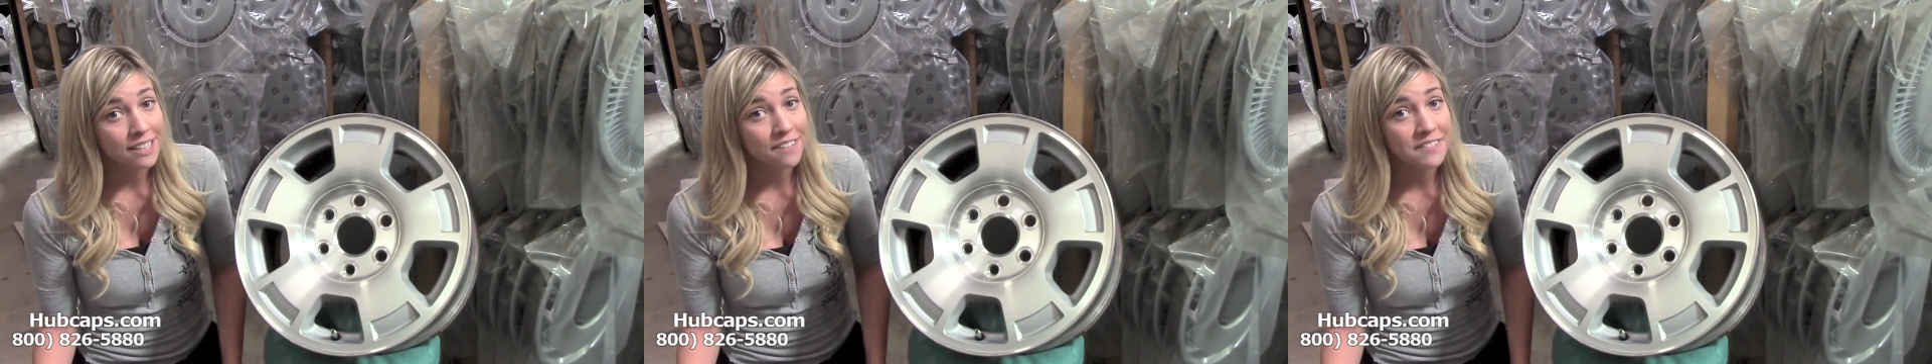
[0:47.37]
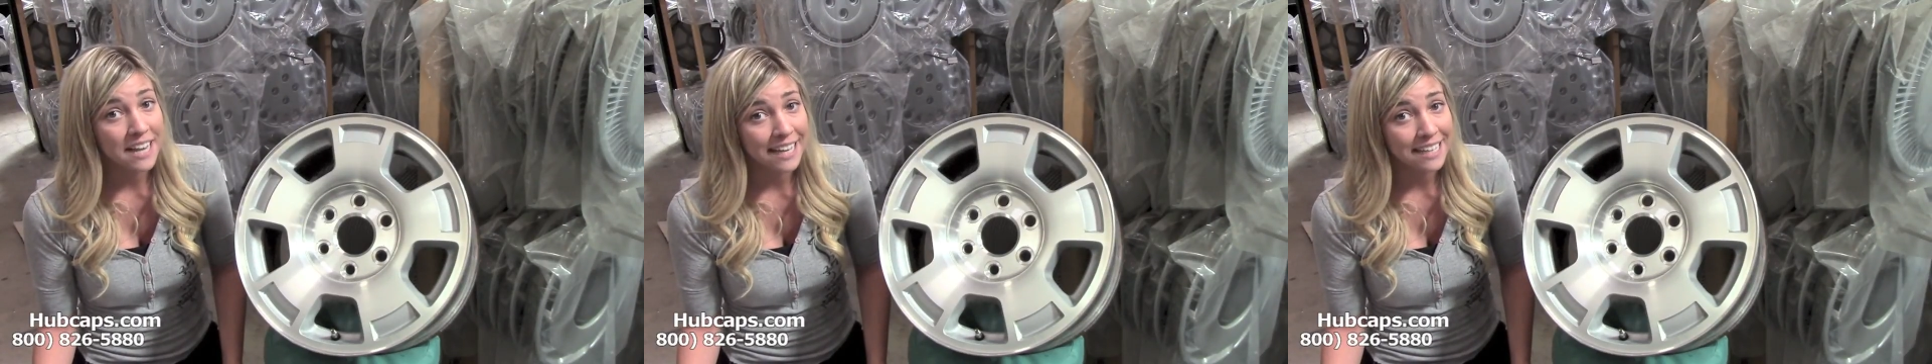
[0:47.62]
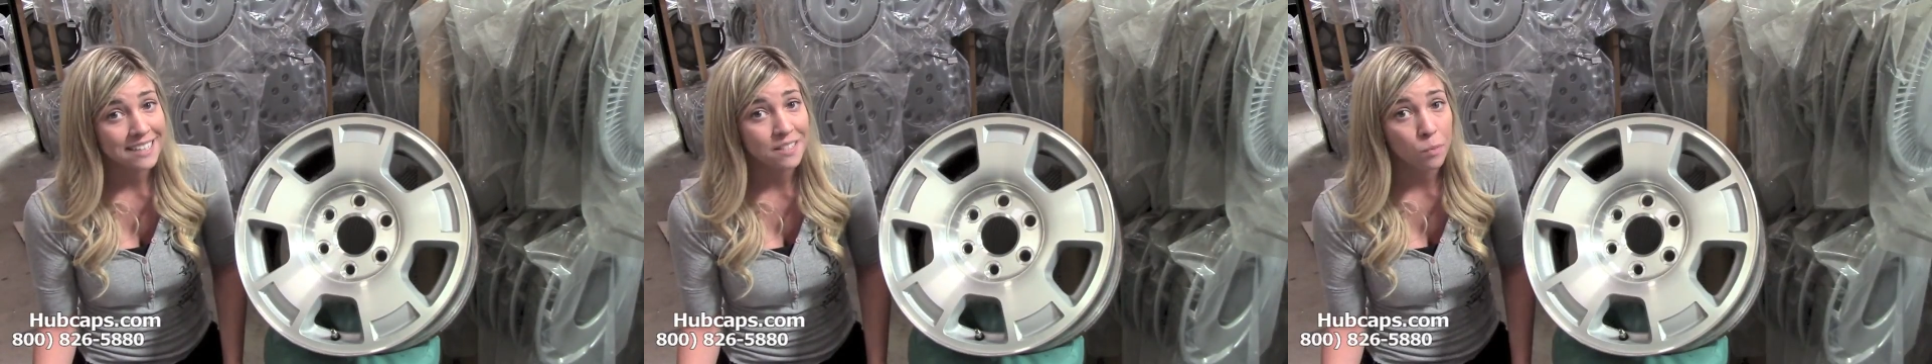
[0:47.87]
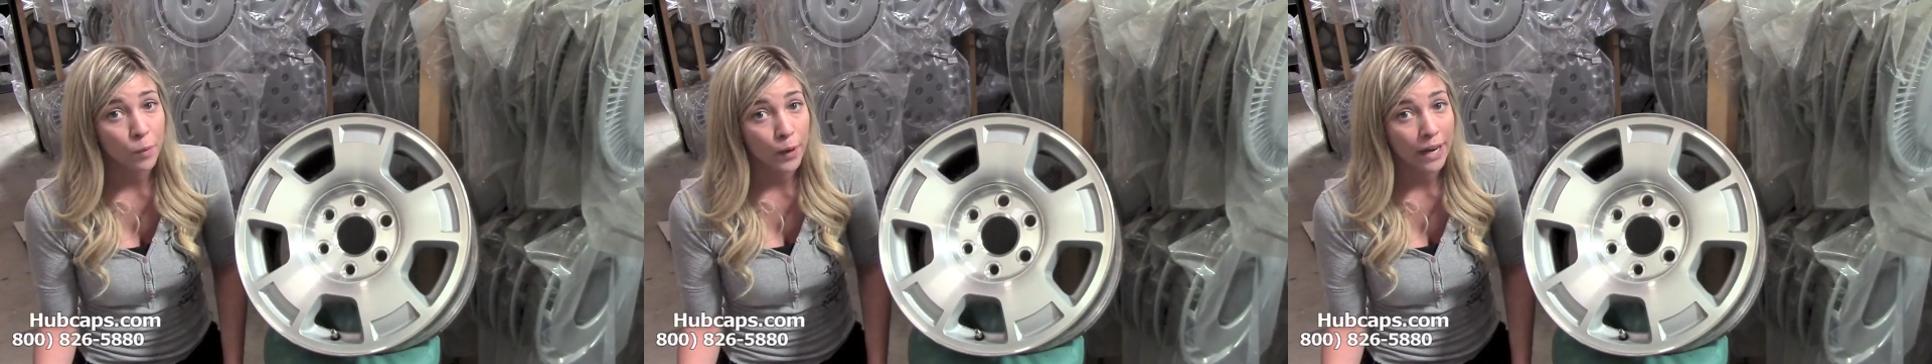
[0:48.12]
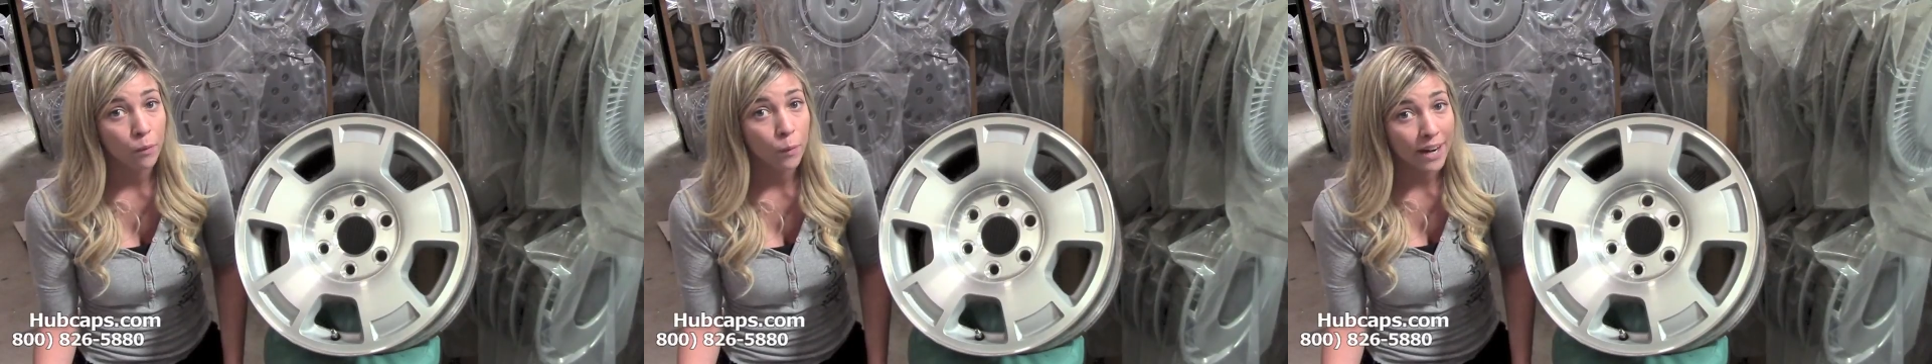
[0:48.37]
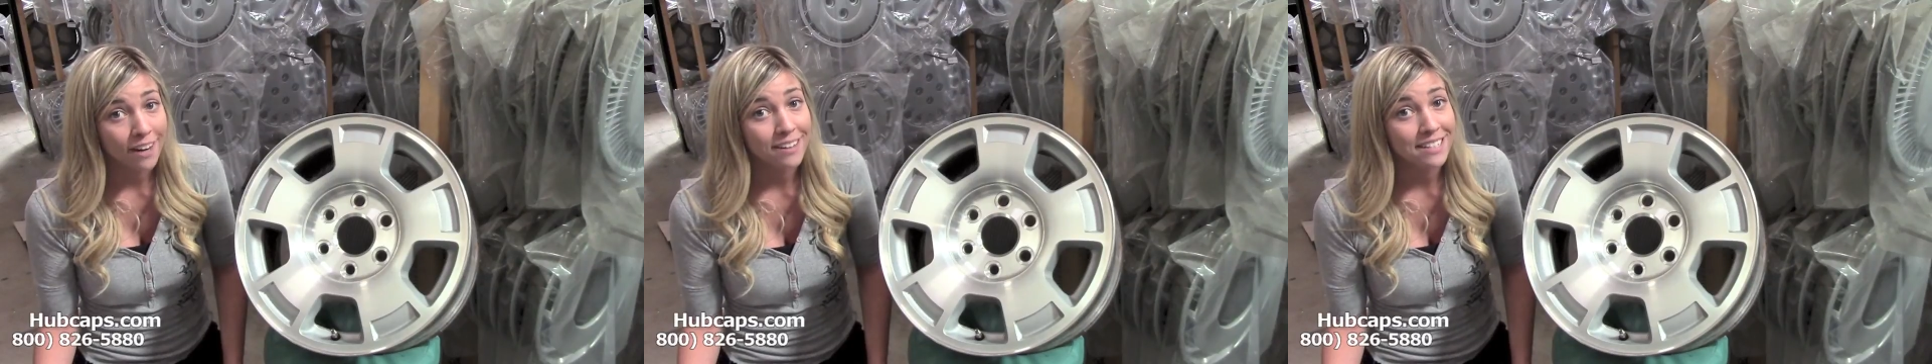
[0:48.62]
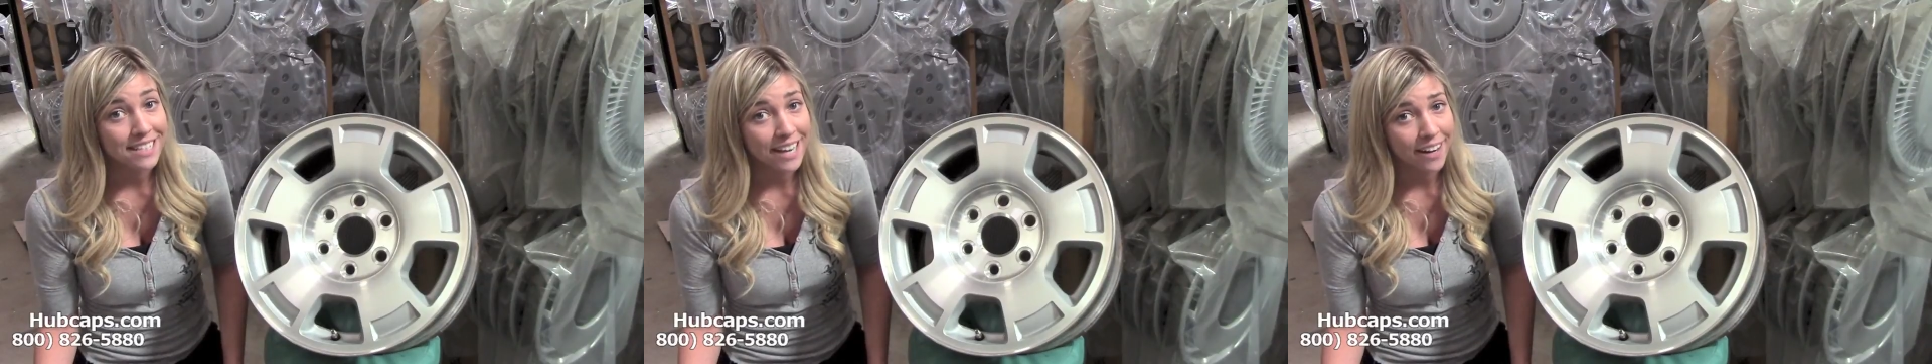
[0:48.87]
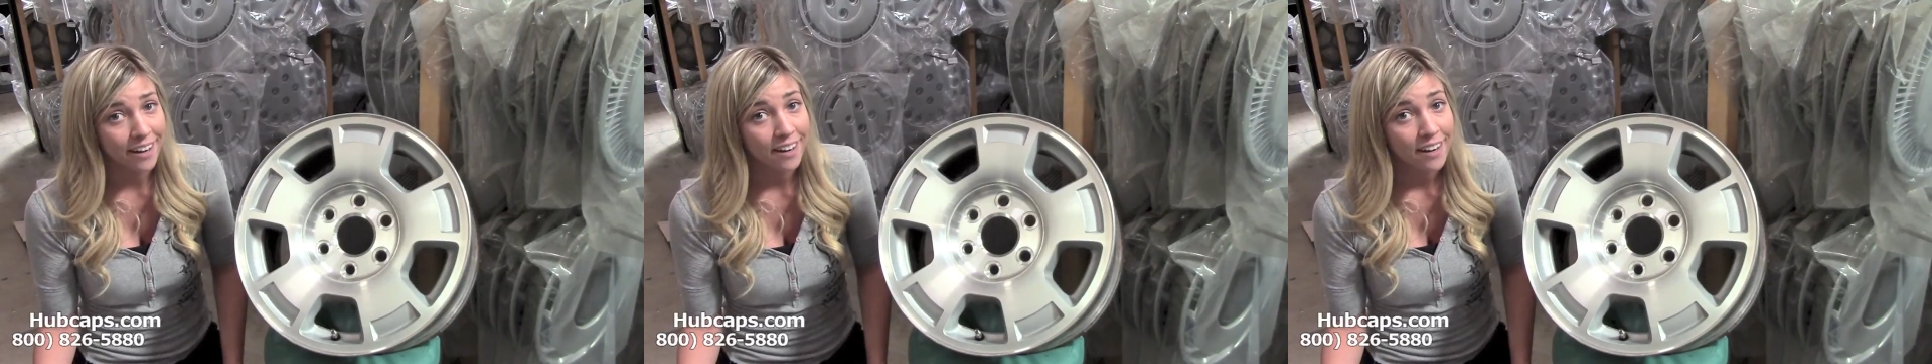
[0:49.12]
have taken some wear and
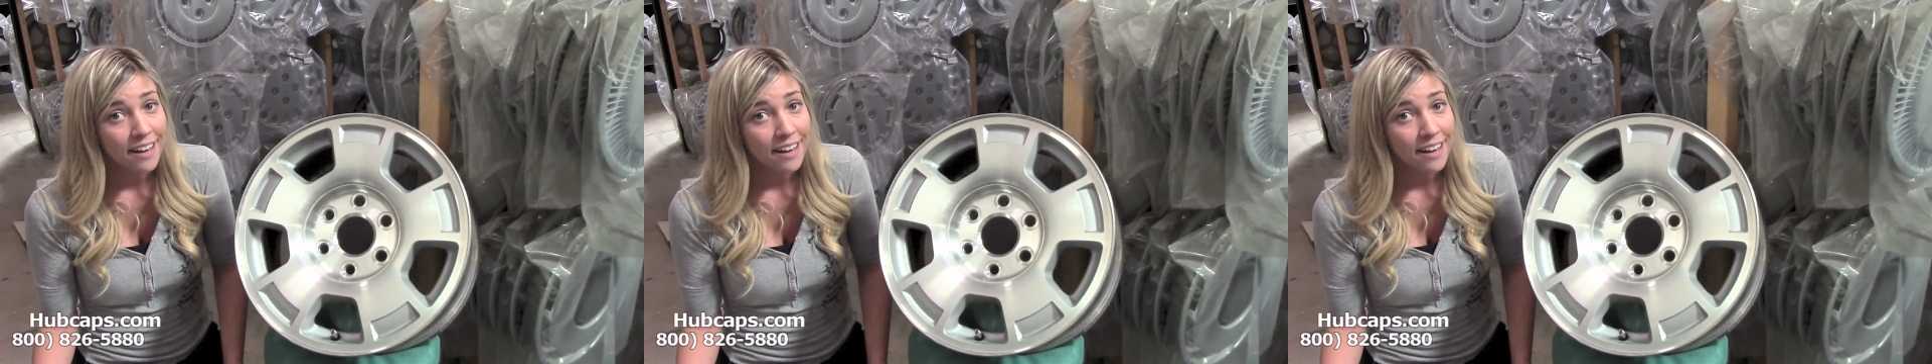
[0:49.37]
tear.